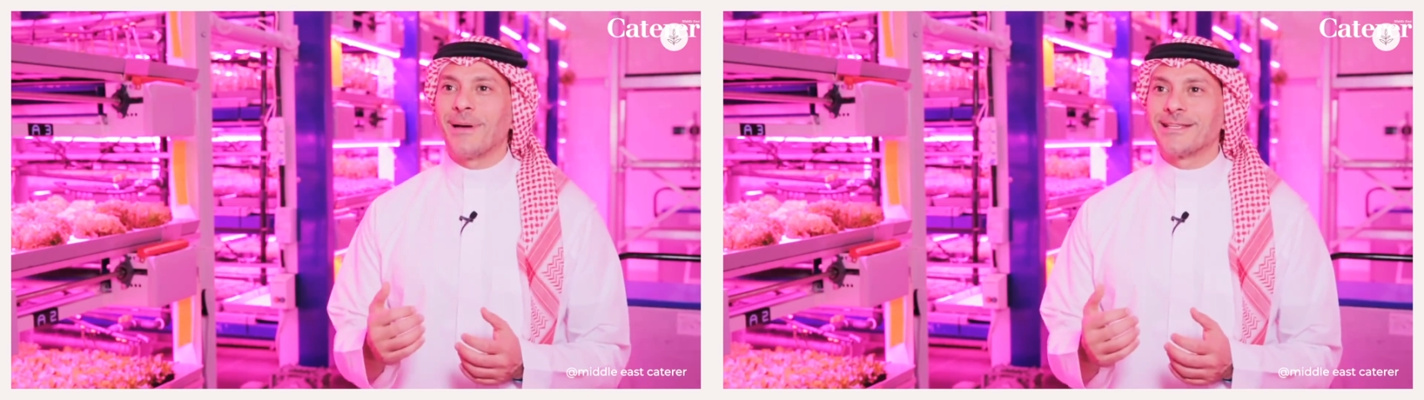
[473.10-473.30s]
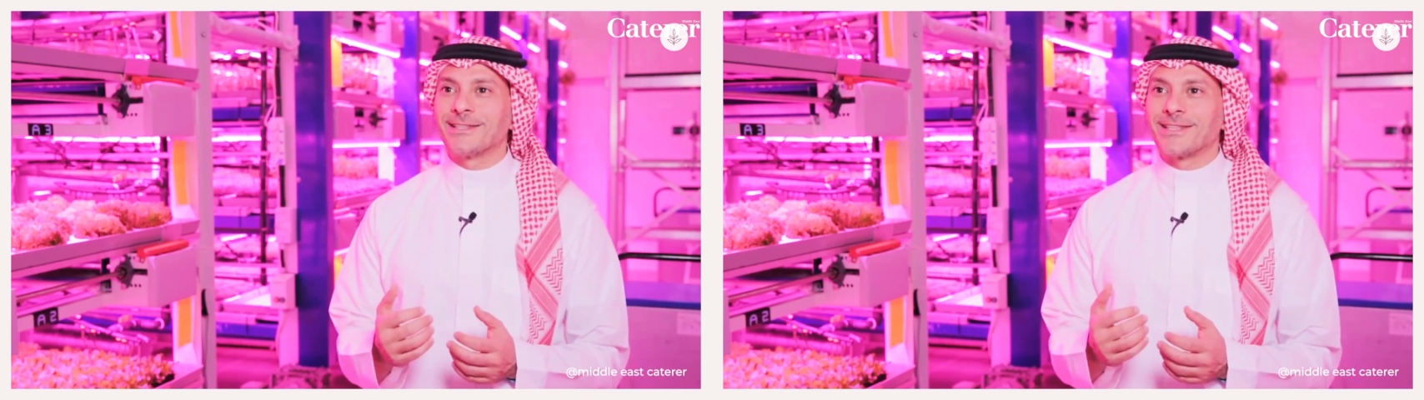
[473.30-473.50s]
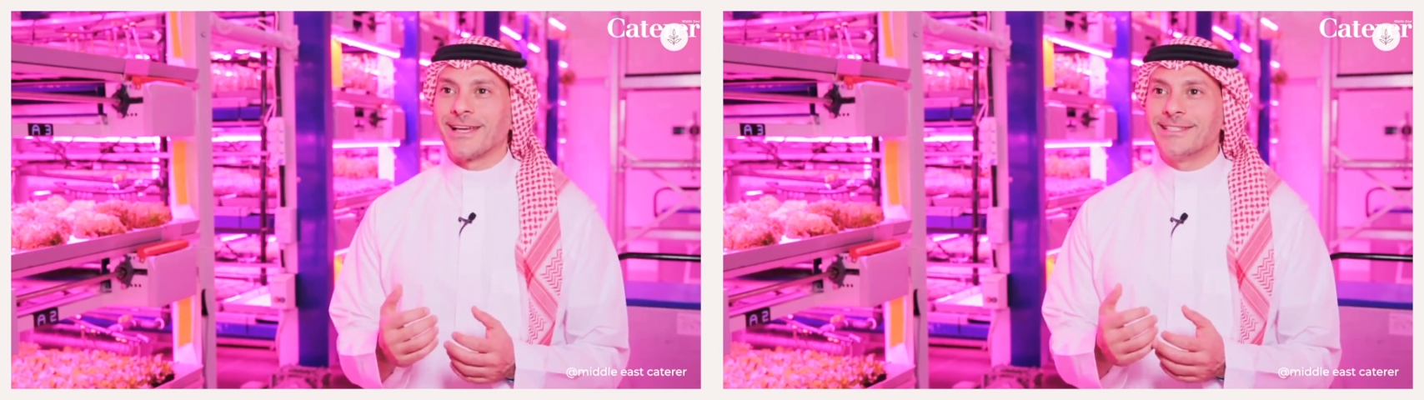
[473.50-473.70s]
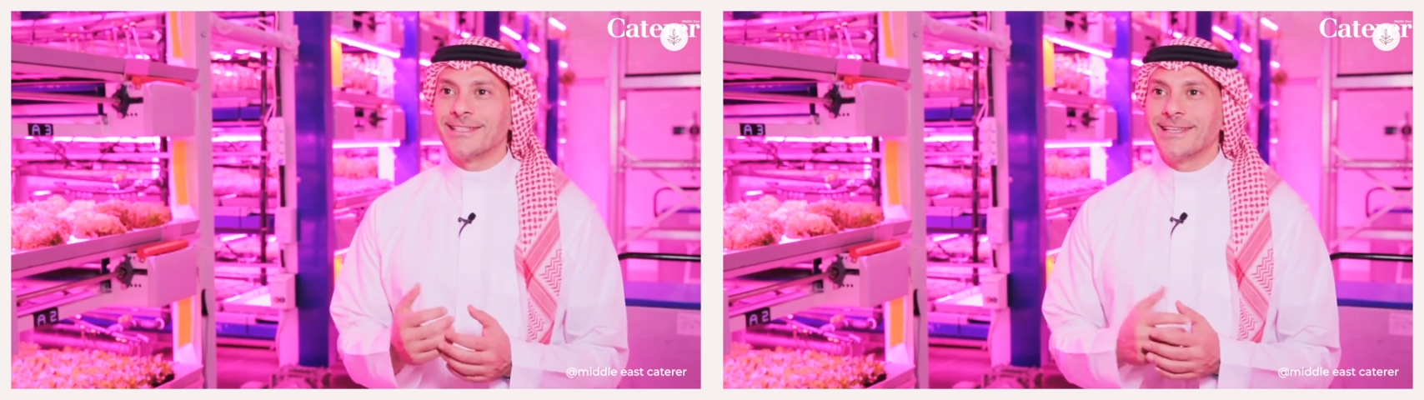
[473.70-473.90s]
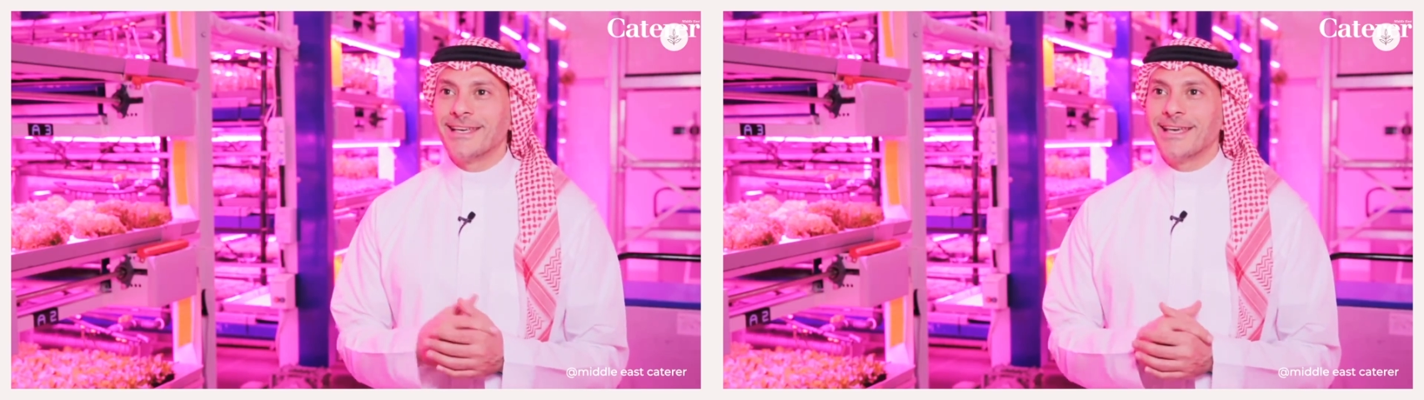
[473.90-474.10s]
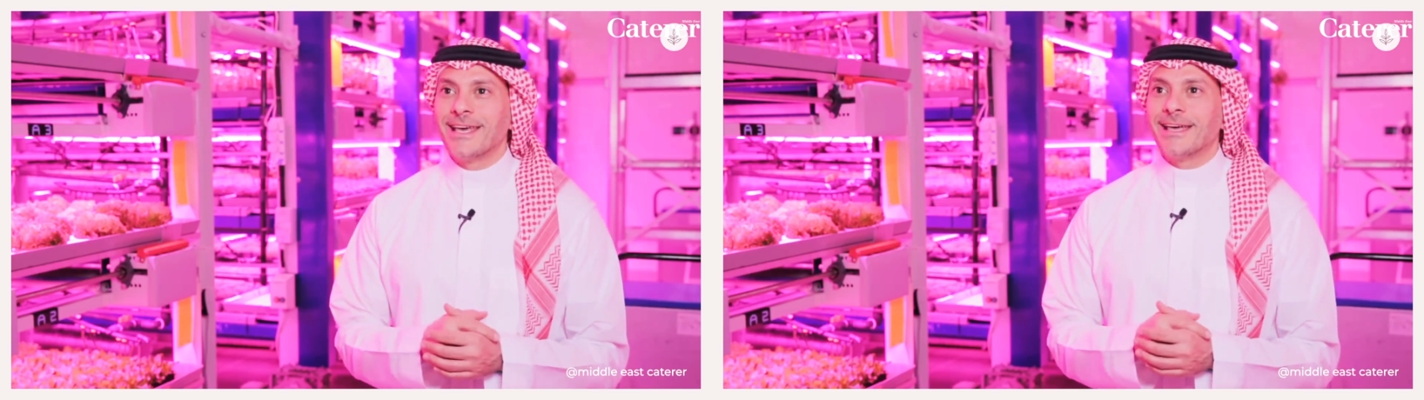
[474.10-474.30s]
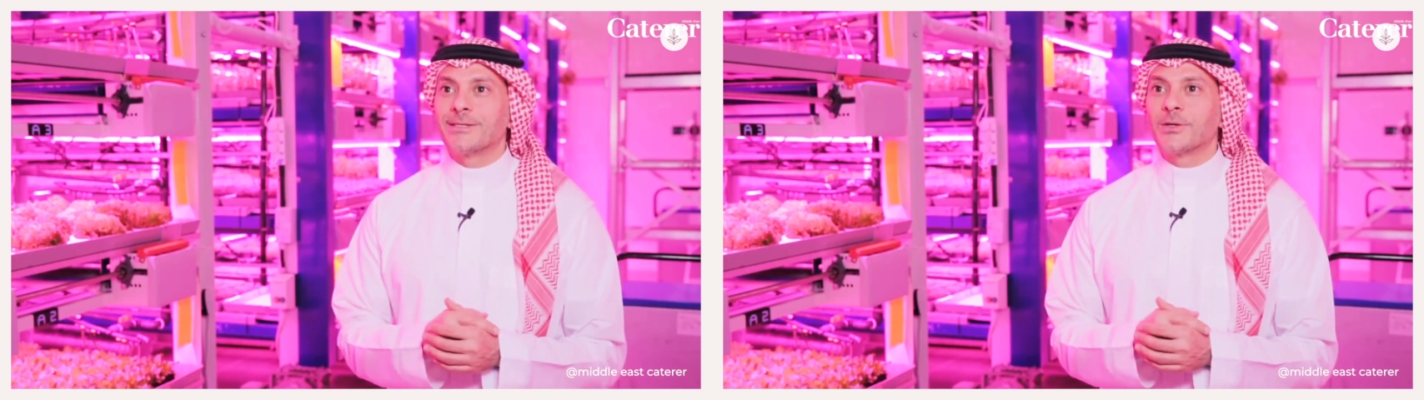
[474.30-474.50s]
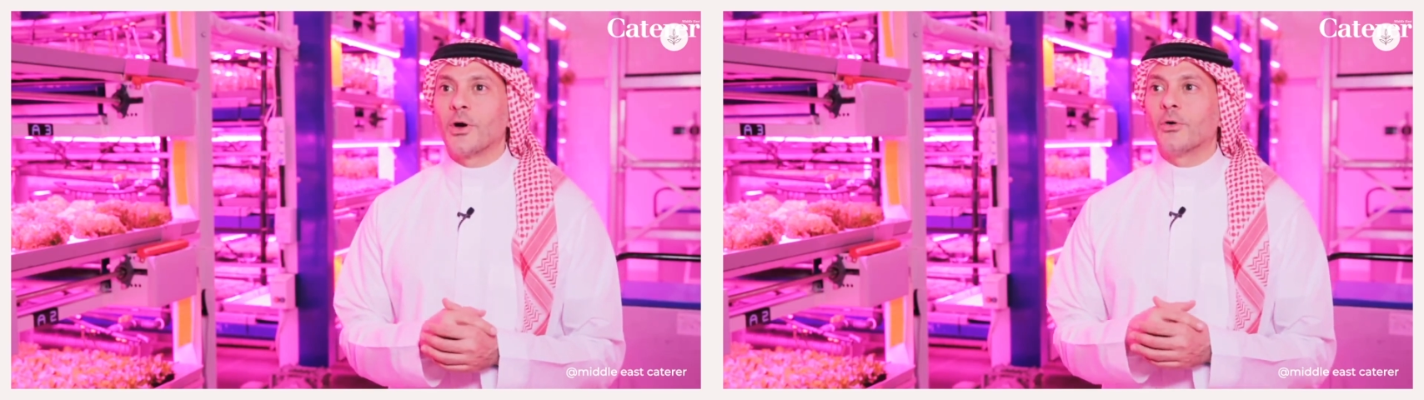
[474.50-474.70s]
In Abu Dhabi, where
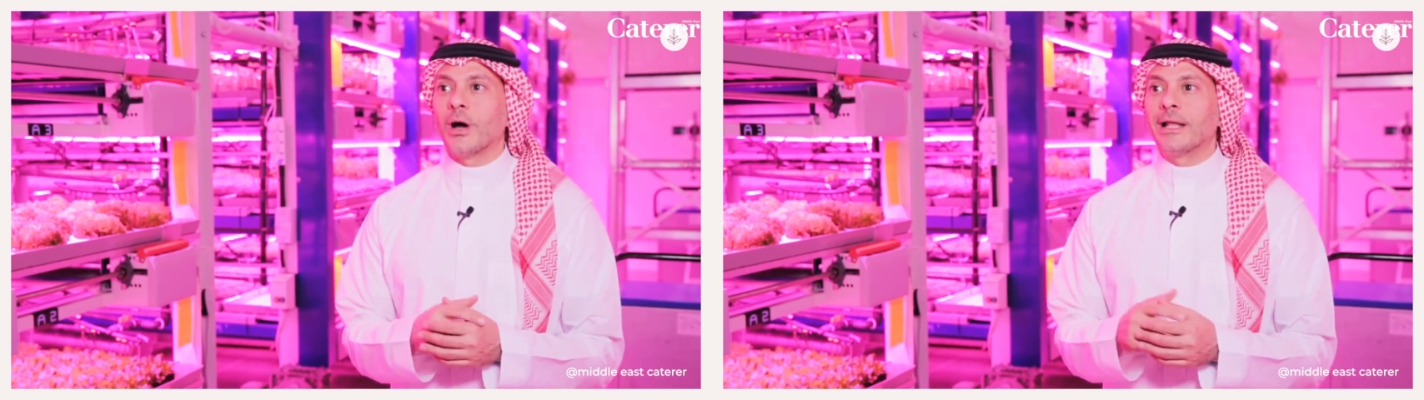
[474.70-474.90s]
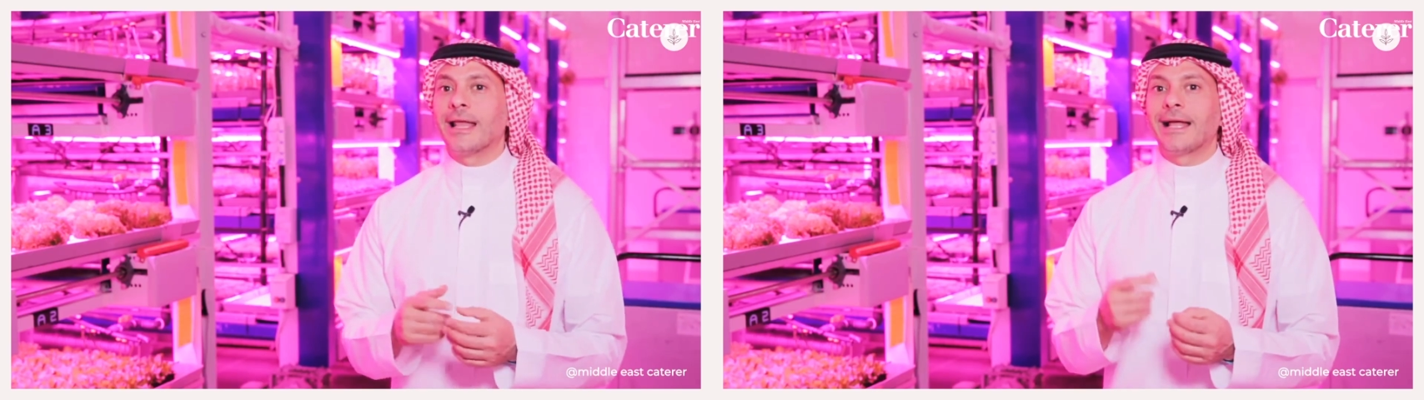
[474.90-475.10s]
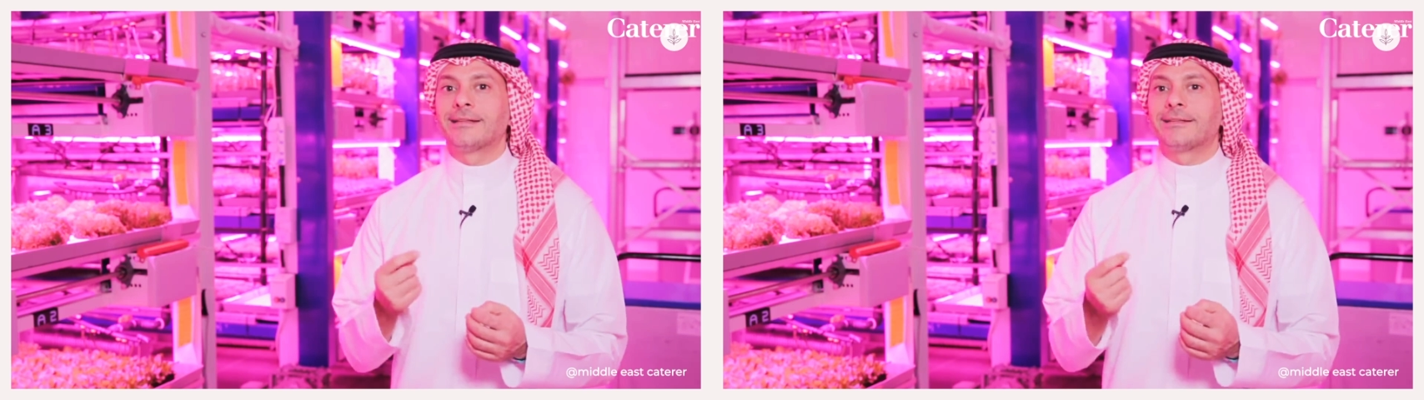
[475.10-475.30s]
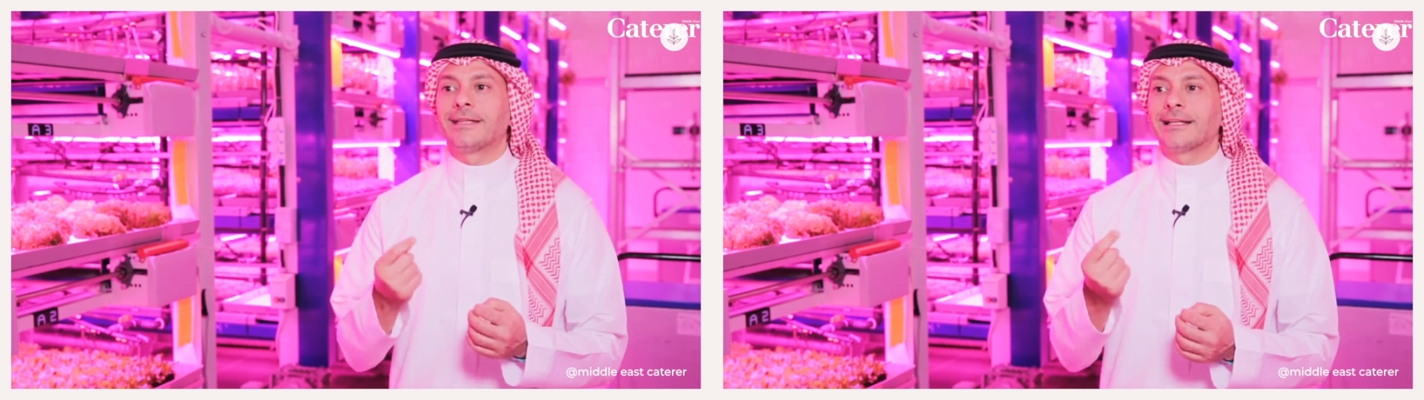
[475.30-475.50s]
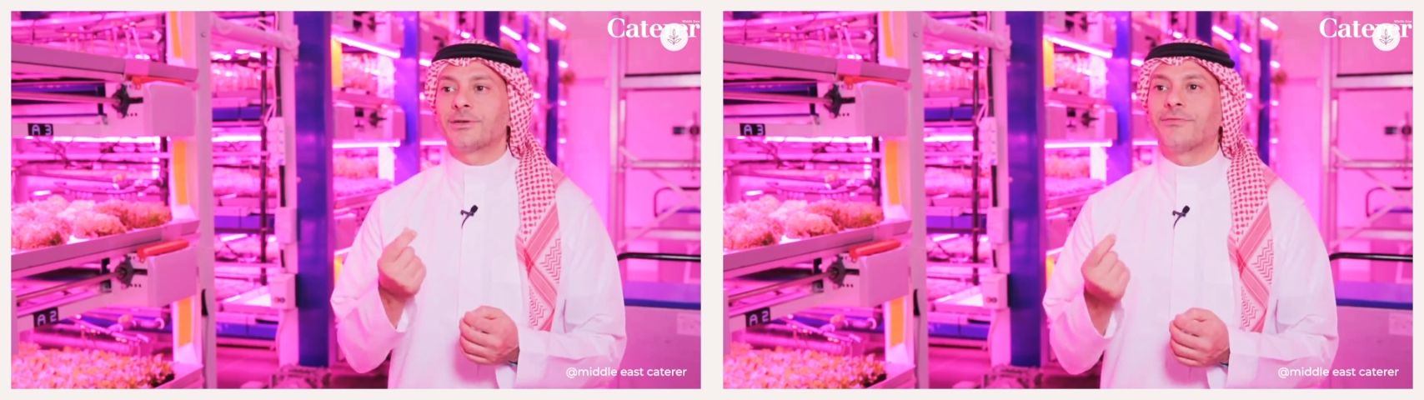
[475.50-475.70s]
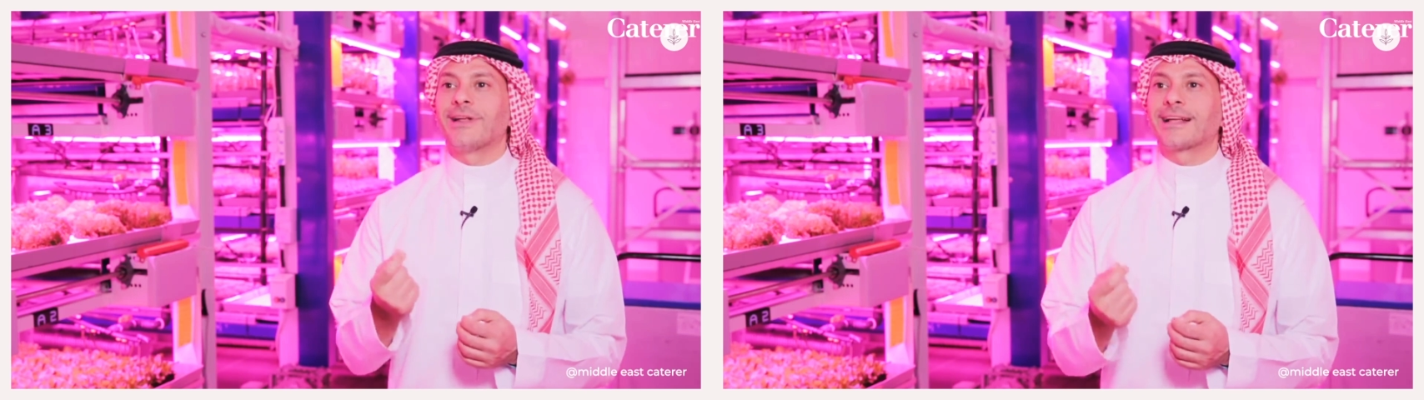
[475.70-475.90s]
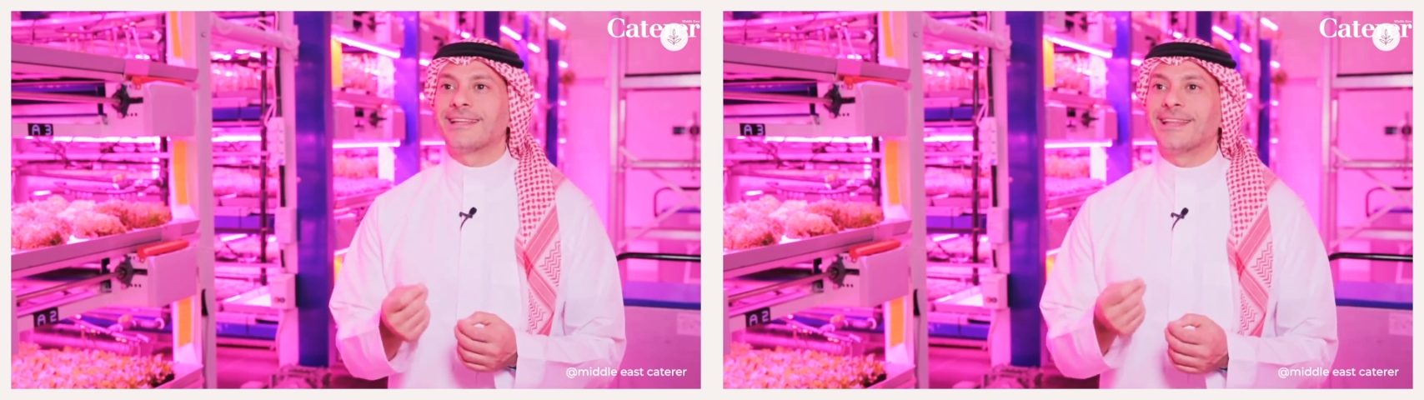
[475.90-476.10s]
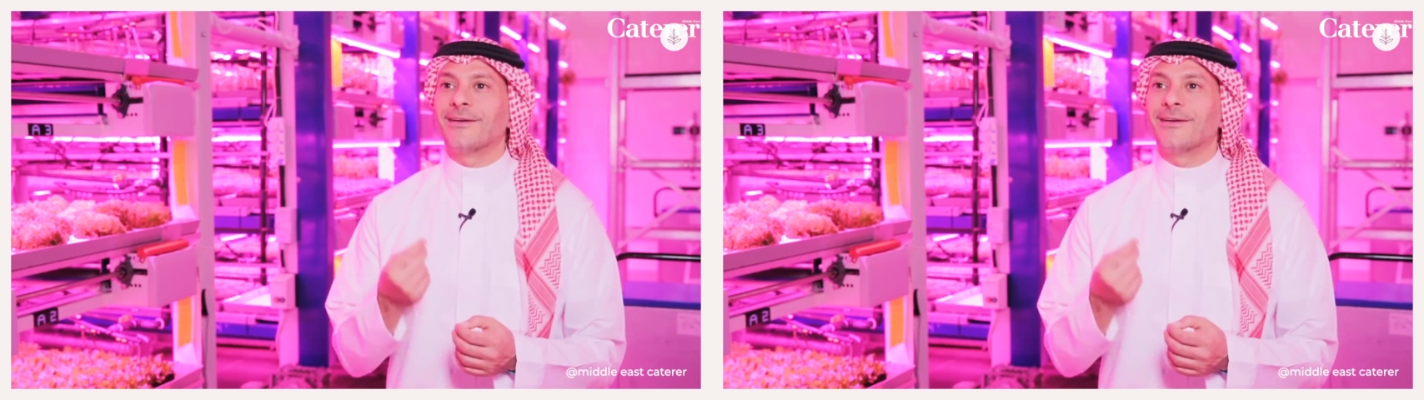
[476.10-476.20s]
water is scarce and temperatures high,